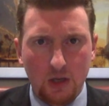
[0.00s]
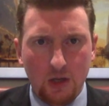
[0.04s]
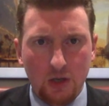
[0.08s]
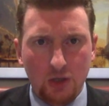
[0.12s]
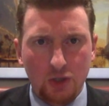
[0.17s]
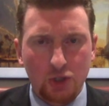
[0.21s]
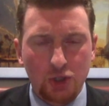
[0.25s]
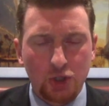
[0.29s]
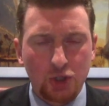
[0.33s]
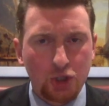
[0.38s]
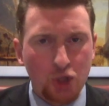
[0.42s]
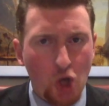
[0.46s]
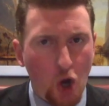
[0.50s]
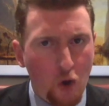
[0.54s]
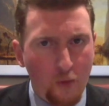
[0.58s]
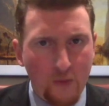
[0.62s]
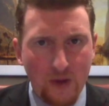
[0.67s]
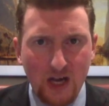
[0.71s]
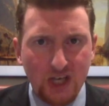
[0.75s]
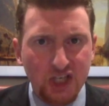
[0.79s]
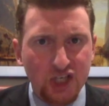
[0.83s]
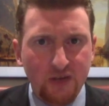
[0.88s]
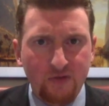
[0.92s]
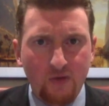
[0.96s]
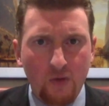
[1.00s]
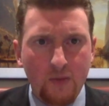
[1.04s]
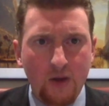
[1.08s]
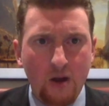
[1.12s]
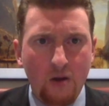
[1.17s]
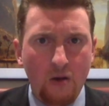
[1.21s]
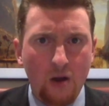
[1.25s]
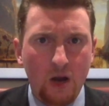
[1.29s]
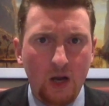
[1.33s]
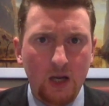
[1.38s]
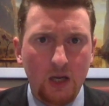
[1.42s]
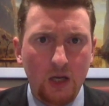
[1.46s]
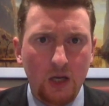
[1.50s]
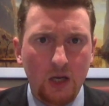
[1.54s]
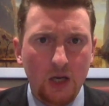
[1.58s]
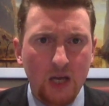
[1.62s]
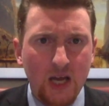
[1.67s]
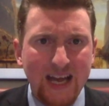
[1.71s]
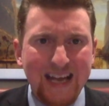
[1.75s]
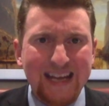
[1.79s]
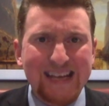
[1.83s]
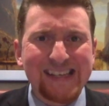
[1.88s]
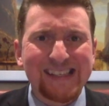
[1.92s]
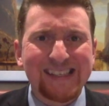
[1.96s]
So much of America
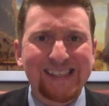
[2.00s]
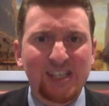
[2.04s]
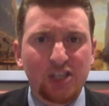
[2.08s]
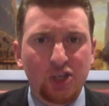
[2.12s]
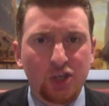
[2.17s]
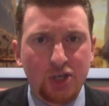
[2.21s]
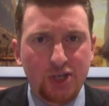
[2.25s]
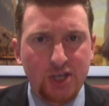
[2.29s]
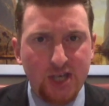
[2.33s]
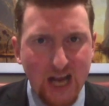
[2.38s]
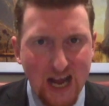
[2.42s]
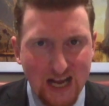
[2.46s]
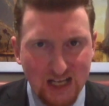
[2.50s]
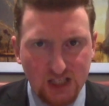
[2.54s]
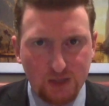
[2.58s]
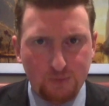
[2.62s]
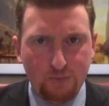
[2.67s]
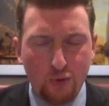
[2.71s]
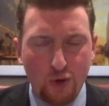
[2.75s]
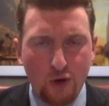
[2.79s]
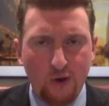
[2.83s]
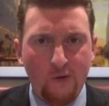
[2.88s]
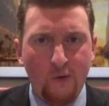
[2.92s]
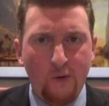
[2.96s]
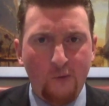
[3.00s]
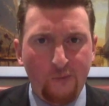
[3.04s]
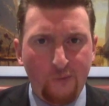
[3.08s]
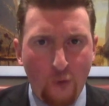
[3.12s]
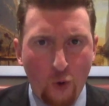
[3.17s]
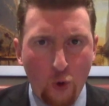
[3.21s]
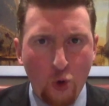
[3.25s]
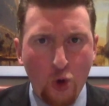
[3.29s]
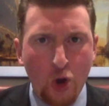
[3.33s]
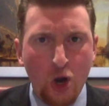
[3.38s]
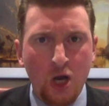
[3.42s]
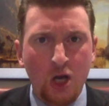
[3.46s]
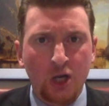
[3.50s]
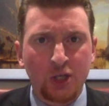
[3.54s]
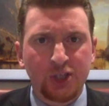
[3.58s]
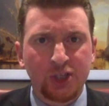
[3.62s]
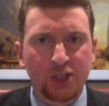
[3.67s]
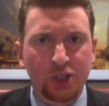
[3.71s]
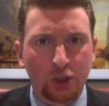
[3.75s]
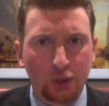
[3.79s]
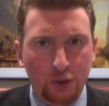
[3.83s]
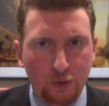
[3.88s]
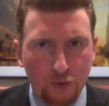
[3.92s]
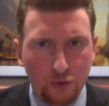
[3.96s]
is desperate for a
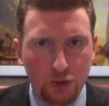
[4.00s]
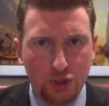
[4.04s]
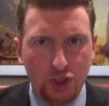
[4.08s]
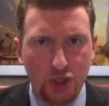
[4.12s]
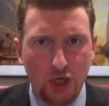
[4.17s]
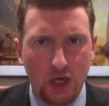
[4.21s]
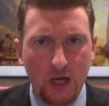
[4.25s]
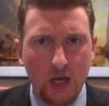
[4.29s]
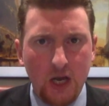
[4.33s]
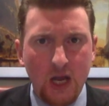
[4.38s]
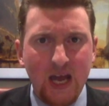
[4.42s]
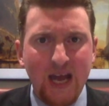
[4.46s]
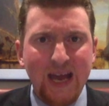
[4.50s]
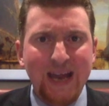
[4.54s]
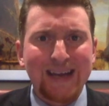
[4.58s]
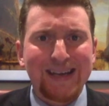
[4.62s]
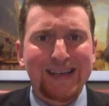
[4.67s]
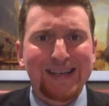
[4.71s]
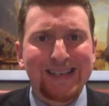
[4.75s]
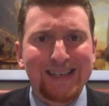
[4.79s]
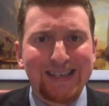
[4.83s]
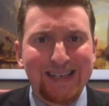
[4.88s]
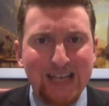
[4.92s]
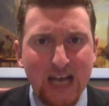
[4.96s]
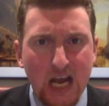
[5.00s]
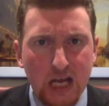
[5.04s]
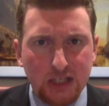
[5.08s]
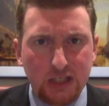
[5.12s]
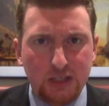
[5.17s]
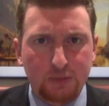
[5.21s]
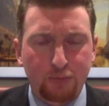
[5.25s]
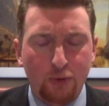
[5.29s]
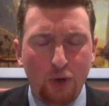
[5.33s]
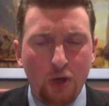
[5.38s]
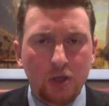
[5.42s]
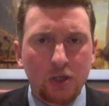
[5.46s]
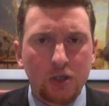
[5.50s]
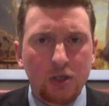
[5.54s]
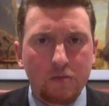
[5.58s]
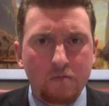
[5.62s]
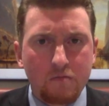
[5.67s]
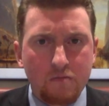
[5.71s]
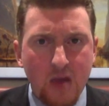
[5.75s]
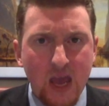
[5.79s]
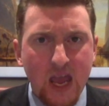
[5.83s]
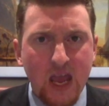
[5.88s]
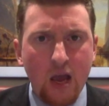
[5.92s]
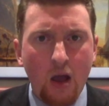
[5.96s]
solution, desperate to
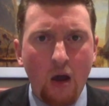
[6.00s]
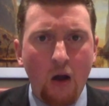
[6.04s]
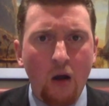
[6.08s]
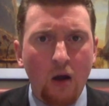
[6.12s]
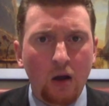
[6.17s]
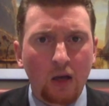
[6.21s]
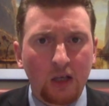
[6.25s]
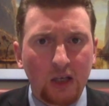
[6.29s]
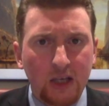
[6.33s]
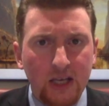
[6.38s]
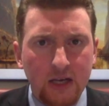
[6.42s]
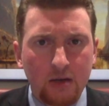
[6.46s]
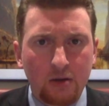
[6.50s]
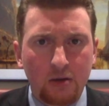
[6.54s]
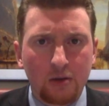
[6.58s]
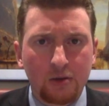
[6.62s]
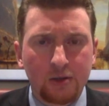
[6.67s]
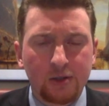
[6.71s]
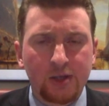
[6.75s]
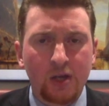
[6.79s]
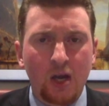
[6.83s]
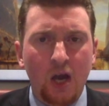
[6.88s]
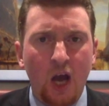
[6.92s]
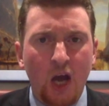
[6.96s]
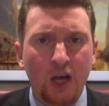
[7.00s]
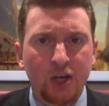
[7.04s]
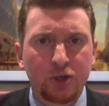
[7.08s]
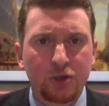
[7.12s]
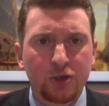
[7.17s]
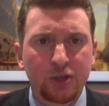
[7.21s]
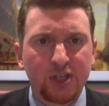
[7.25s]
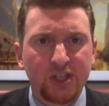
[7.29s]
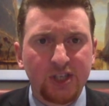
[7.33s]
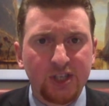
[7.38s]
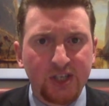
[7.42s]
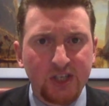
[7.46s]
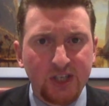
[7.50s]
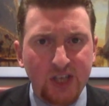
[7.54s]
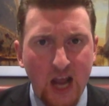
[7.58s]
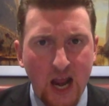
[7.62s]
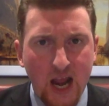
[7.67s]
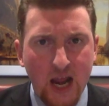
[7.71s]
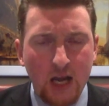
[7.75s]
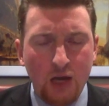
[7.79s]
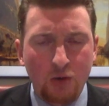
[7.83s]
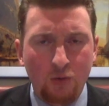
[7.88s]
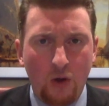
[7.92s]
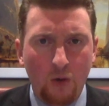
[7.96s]
make our leaders
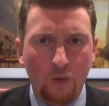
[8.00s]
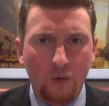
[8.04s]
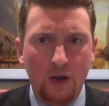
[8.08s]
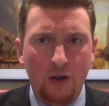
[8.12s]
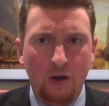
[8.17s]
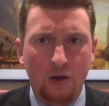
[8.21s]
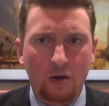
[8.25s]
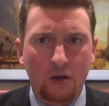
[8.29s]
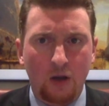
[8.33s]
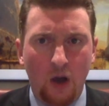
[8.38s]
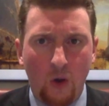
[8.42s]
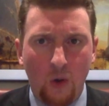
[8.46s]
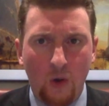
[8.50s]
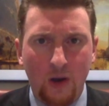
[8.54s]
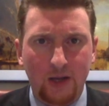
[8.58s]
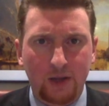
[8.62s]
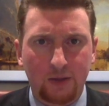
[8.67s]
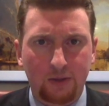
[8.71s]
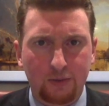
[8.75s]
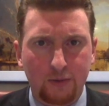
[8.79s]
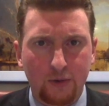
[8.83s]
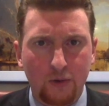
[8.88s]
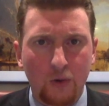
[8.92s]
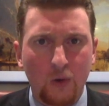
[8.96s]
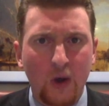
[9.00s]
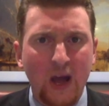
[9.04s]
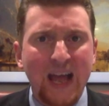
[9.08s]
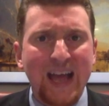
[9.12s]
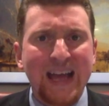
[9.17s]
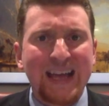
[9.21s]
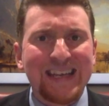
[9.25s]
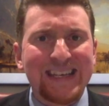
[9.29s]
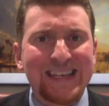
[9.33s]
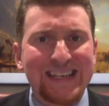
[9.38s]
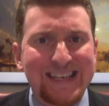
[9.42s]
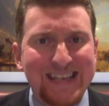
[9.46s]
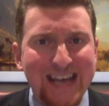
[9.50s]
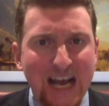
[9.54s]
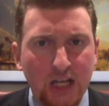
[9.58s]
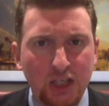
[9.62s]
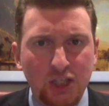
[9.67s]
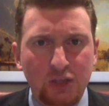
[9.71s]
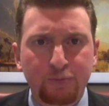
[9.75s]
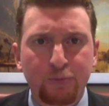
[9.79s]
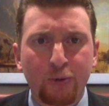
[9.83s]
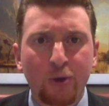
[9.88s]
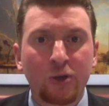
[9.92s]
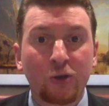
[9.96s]
understand what we are going through,
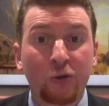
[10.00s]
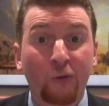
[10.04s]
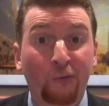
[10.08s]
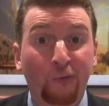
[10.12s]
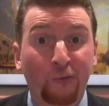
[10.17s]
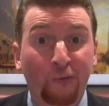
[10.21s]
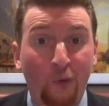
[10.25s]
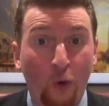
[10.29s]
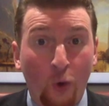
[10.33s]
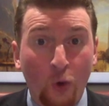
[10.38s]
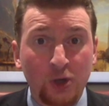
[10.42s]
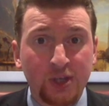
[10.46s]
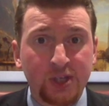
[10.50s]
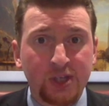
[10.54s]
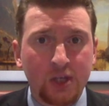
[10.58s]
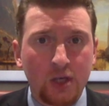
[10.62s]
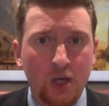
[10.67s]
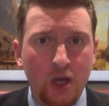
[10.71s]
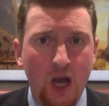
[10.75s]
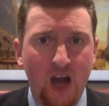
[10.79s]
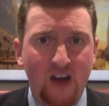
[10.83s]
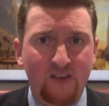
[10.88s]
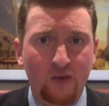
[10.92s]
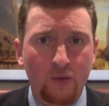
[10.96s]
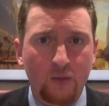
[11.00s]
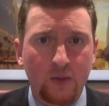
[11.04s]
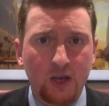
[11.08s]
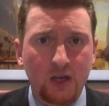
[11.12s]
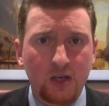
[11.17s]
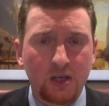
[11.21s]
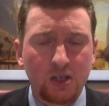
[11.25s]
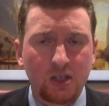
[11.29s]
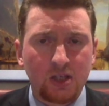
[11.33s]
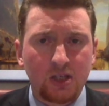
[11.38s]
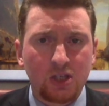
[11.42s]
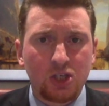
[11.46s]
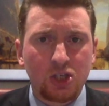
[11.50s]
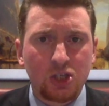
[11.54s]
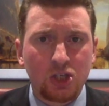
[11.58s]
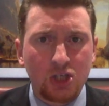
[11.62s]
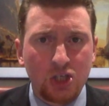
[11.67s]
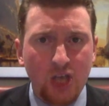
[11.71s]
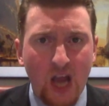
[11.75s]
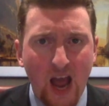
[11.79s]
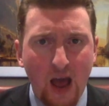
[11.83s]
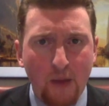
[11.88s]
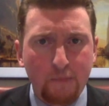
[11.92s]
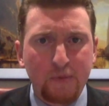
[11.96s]
desperate to force the government to
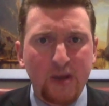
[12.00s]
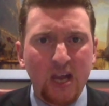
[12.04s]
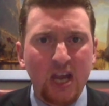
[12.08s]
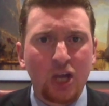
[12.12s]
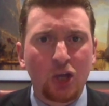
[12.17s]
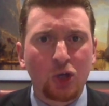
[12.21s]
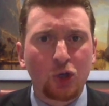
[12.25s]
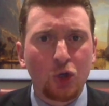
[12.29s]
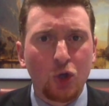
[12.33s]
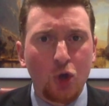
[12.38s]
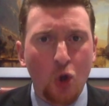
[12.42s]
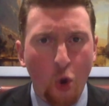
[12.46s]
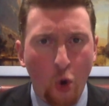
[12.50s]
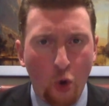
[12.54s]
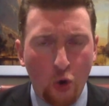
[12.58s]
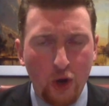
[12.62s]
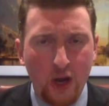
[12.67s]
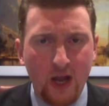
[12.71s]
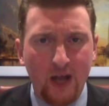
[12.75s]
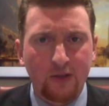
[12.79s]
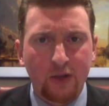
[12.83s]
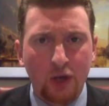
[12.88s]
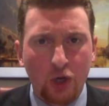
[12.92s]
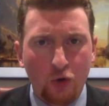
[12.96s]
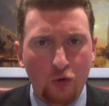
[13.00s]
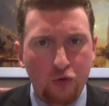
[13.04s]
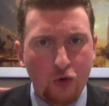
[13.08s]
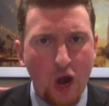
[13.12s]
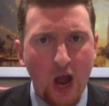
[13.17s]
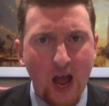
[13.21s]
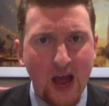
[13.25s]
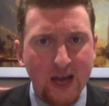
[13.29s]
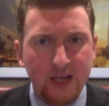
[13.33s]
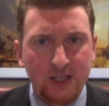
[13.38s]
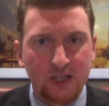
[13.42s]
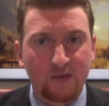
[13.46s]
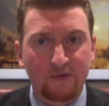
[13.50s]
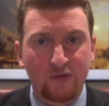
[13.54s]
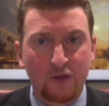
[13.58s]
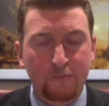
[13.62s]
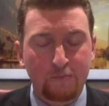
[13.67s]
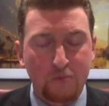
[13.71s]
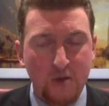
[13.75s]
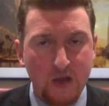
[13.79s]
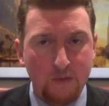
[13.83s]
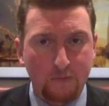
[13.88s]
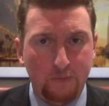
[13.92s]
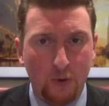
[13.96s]
stop ignoring the cries of the
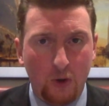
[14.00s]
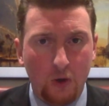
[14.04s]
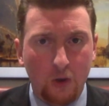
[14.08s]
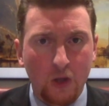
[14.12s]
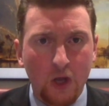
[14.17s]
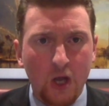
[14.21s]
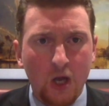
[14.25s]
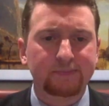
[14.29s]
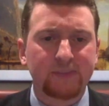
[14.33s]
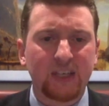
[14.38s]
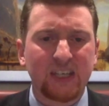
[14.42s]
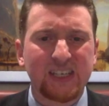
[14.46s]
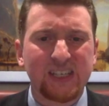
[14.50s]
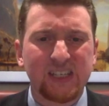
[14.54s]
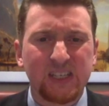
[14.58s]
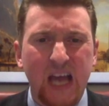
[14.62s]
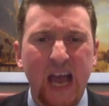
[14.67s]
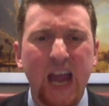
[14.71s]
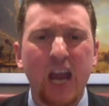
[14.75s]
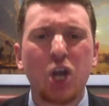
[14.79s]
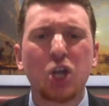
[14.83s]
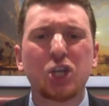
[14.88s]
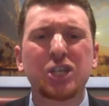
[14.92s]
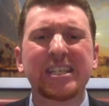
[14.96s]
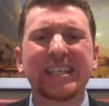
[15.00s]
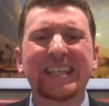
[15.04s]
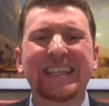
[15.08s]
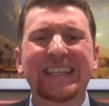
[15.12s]
people, a desire to